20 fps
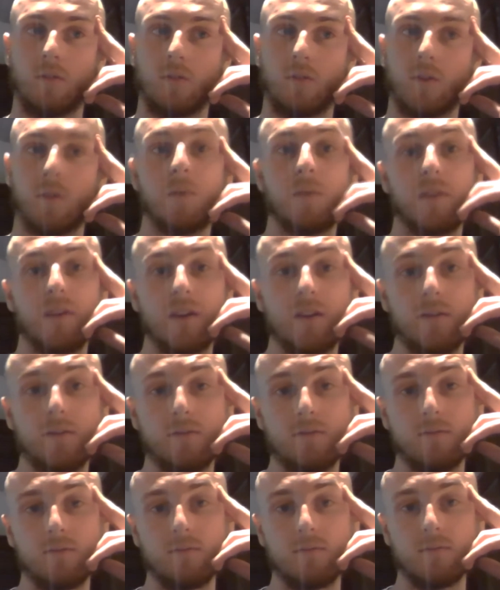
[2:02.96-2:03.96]
Christmas Eve,
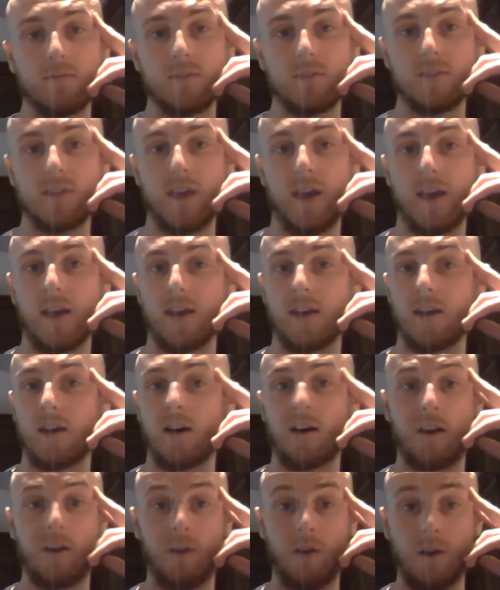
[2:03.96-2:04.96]
day,
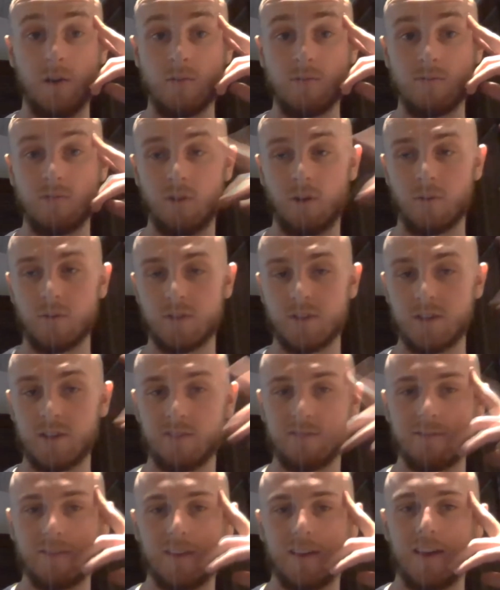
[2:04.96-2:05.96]
I don't know, obviously,